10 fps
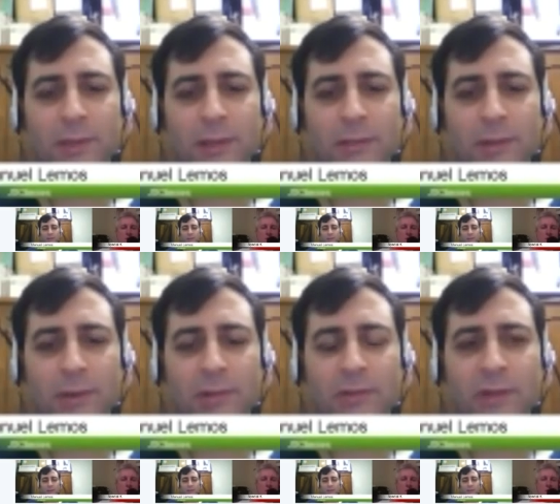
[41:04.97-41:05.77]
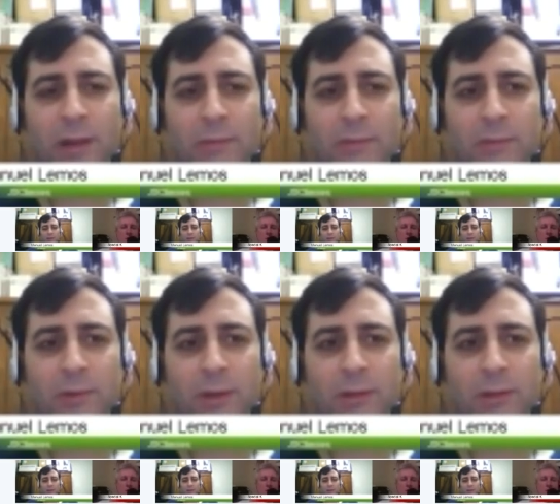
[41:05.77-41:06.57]
that the browser developers do
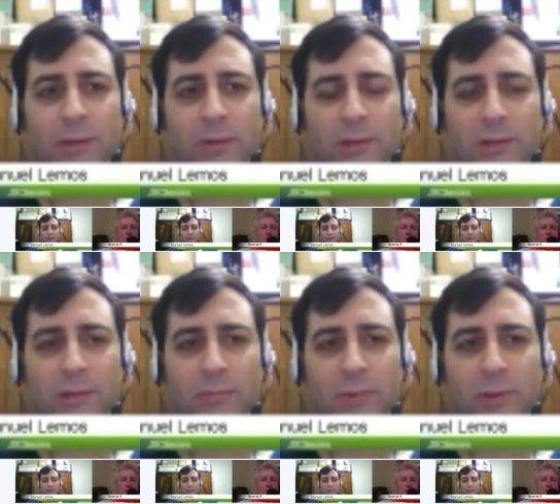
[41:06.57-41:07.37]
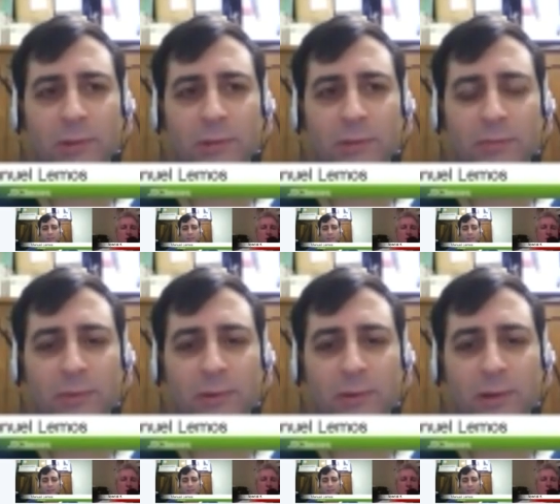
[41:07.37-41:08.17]
not know what is important
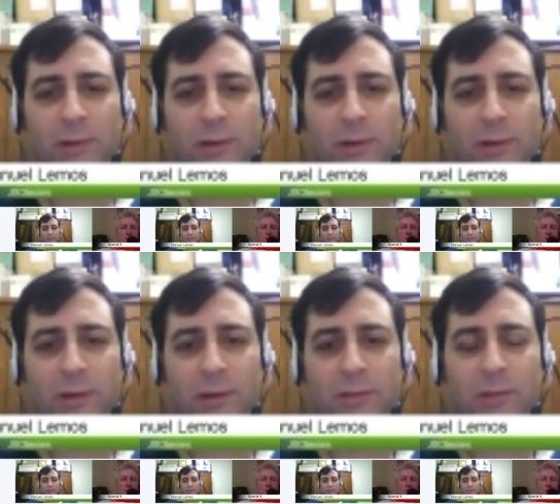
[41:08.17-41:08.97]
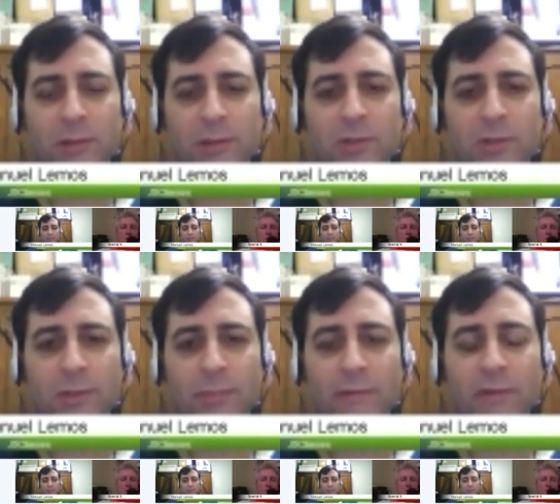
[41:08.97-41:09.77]
for each
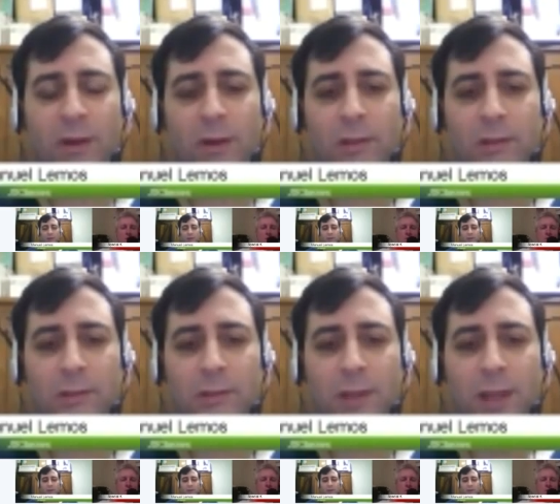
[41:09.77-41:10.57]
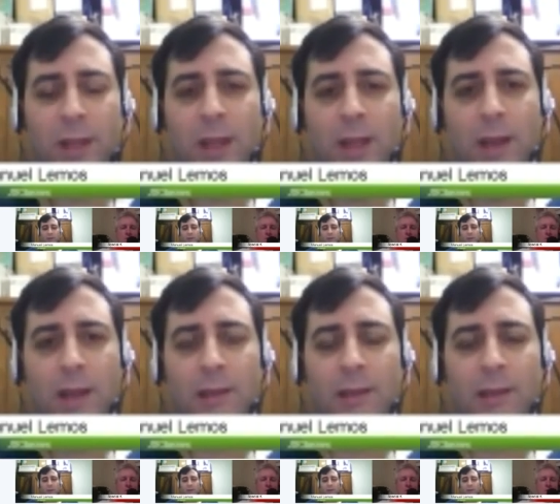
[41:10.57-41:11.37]
type of audience.
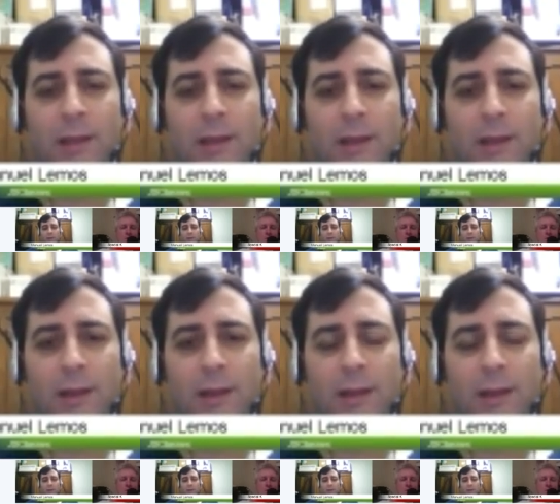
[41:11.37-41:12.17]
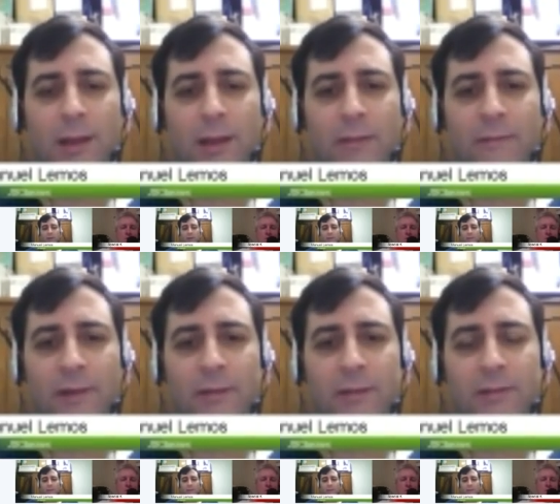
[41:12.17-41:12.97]
And if
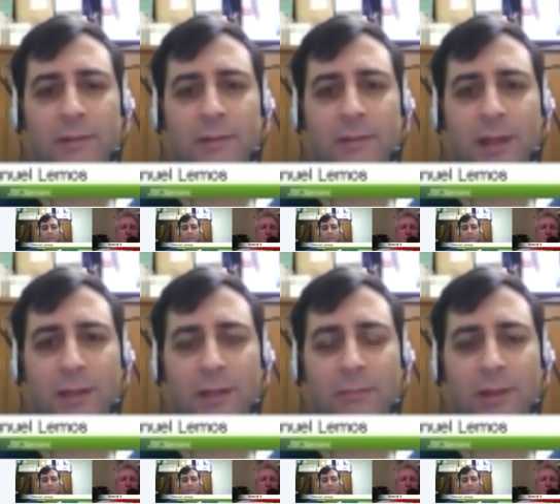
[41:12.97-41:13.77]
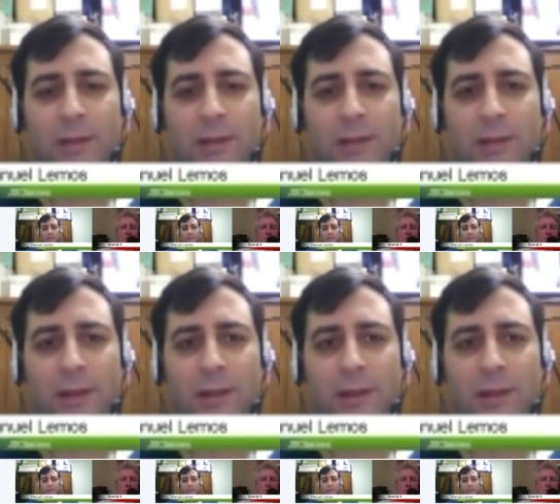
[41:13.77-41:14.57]
I tell them that
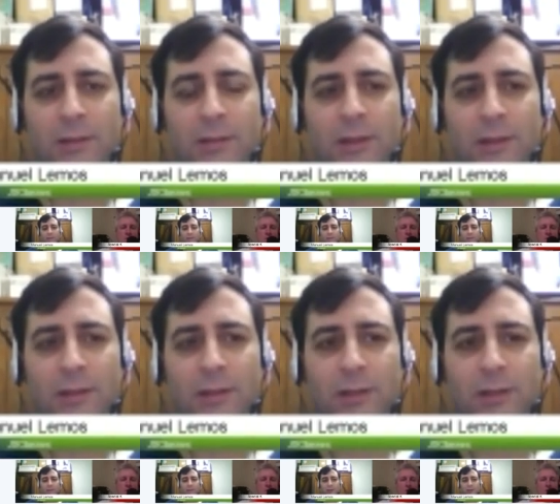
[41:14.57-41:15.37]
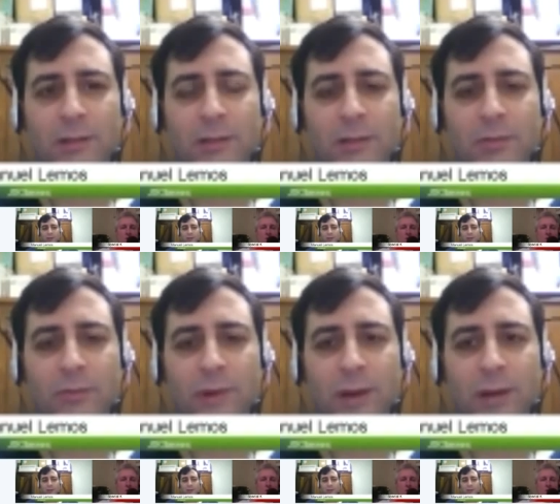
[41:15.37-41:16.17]
it's not easy to
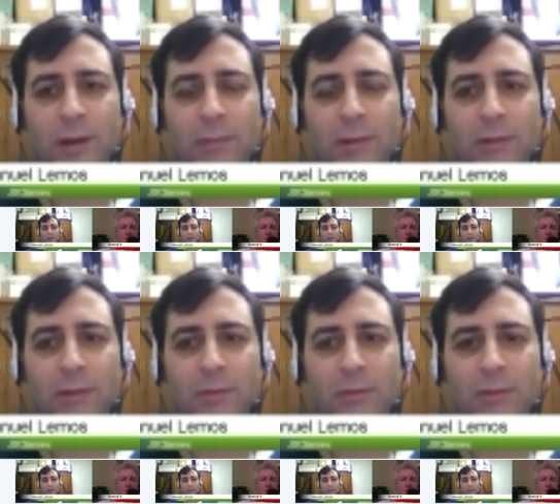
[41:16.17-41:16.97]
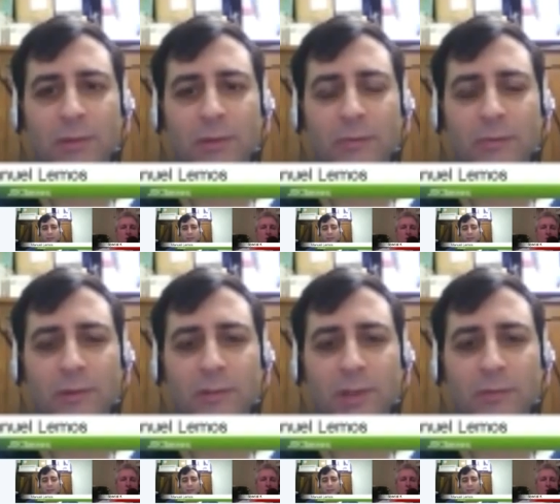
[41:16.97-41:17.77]
find a button to turn off
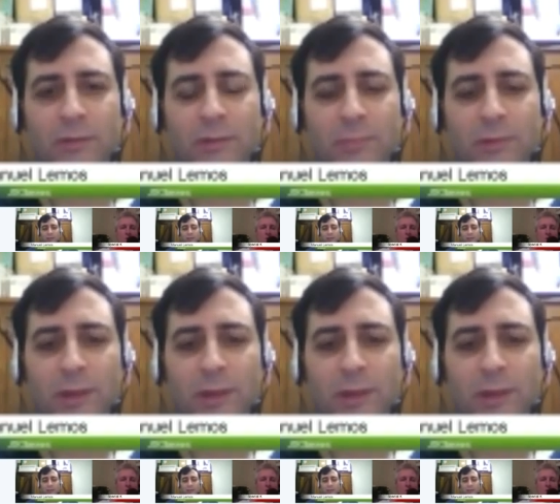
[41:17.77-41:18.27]
JavaScript,